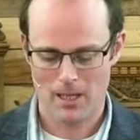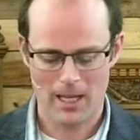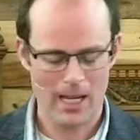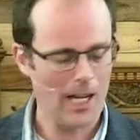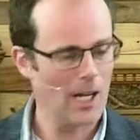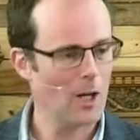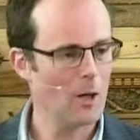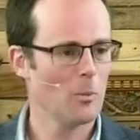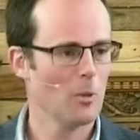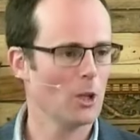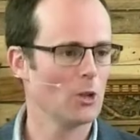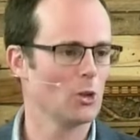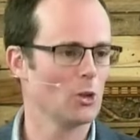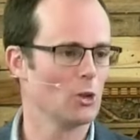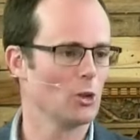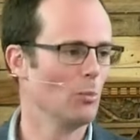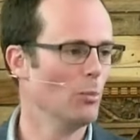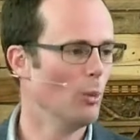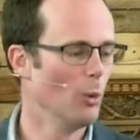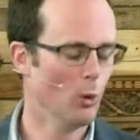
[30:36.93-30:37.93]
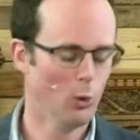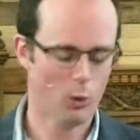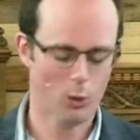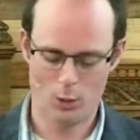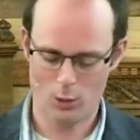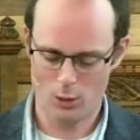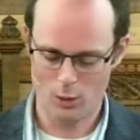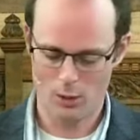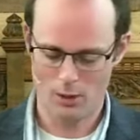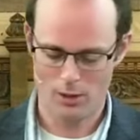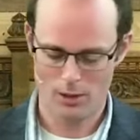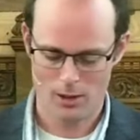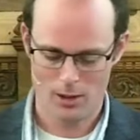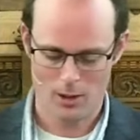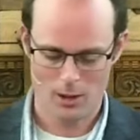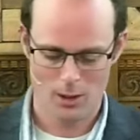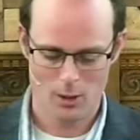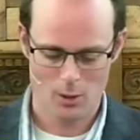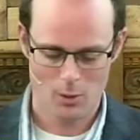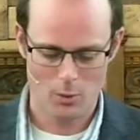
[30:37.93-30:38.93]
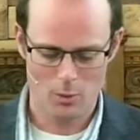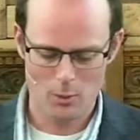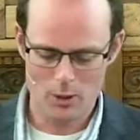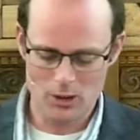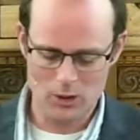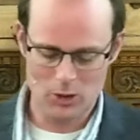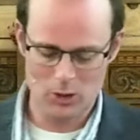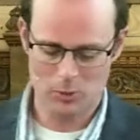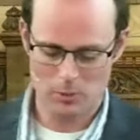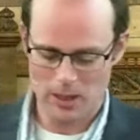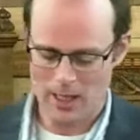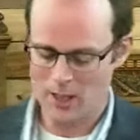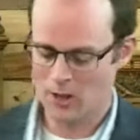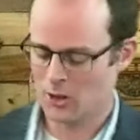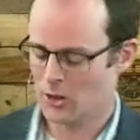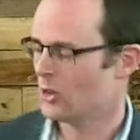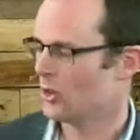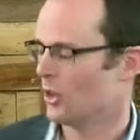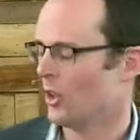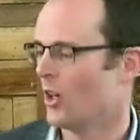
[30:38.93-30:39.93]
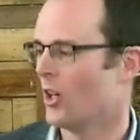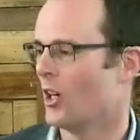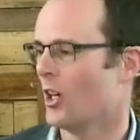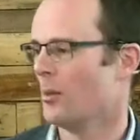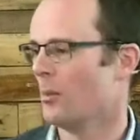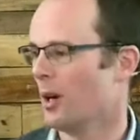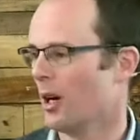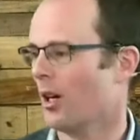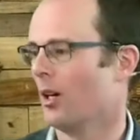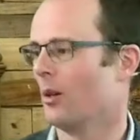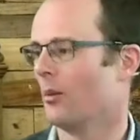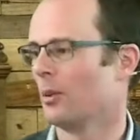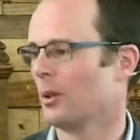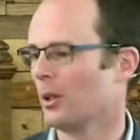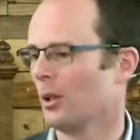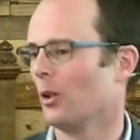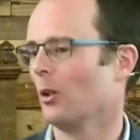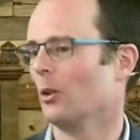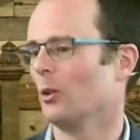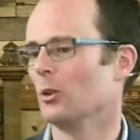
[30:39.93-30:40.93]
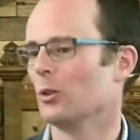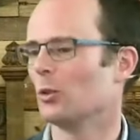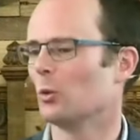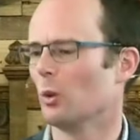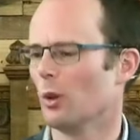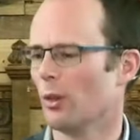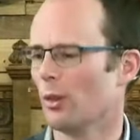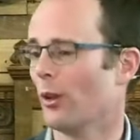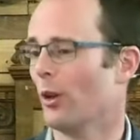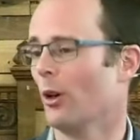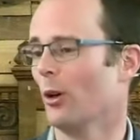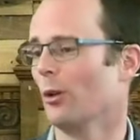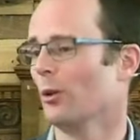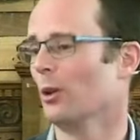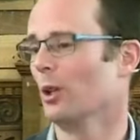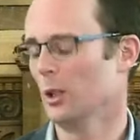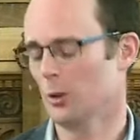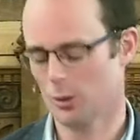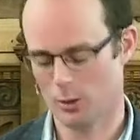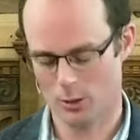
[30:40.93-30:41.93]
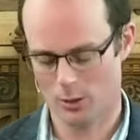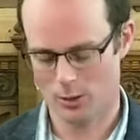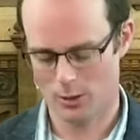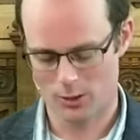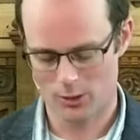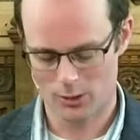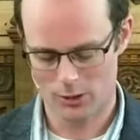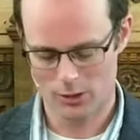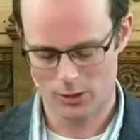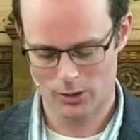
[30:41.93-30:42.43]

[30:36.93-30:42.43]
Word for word: How much more when we spend time up close with the holy God?